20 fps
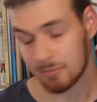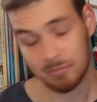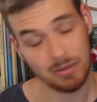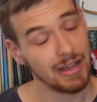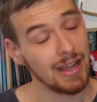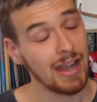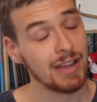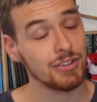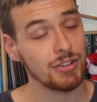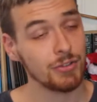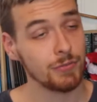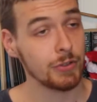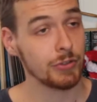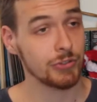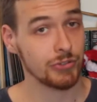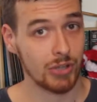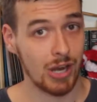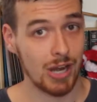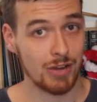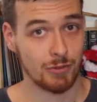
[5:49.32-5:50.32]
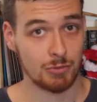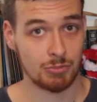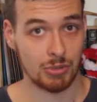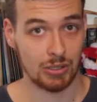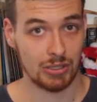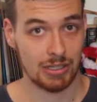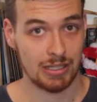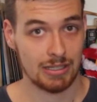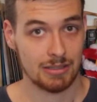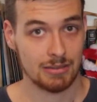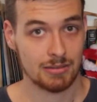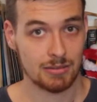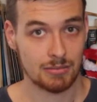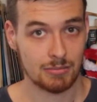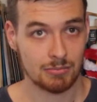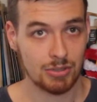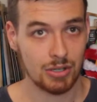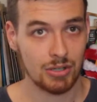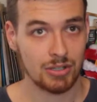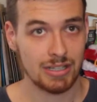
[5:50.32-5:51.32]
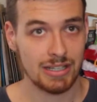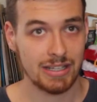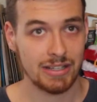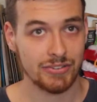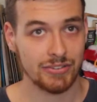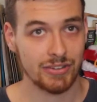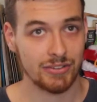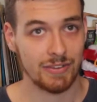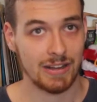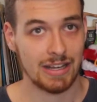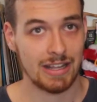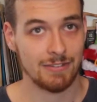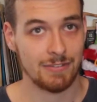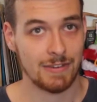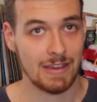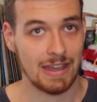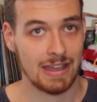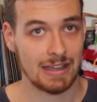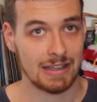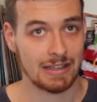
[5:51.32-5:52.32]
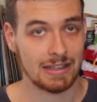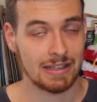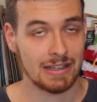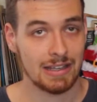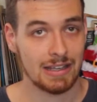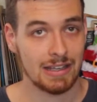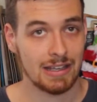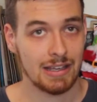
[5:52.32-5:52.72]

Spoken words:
But I do feel sorry for Broly. Broly is, if anything,